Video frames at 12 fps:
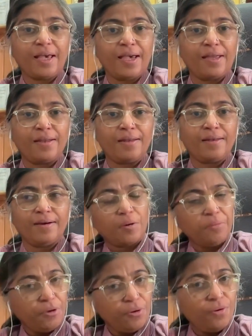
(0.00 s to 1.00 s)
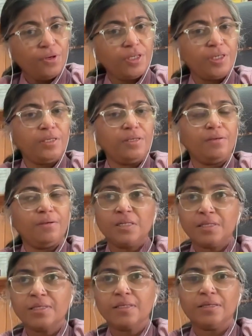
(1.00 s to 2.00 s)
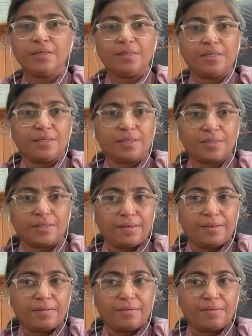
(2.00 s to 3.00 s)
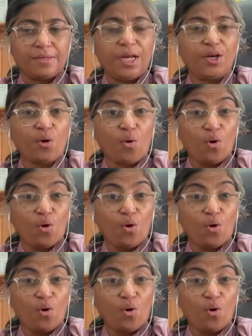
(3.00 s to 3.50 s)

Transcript: and the community considered it a great